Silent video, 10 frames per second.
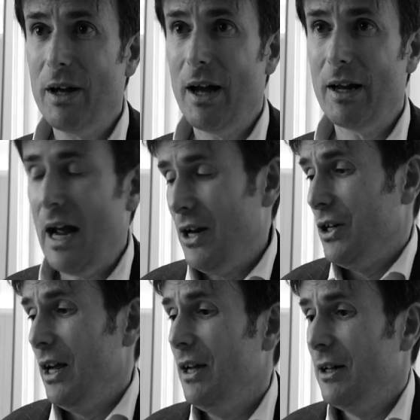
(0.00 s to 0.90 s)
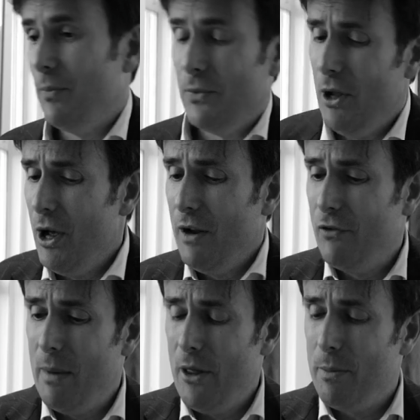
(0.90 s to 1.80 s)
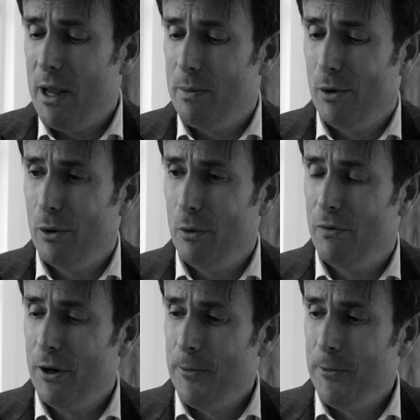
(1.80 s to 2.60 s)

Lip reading: And actually, learning from other people who've,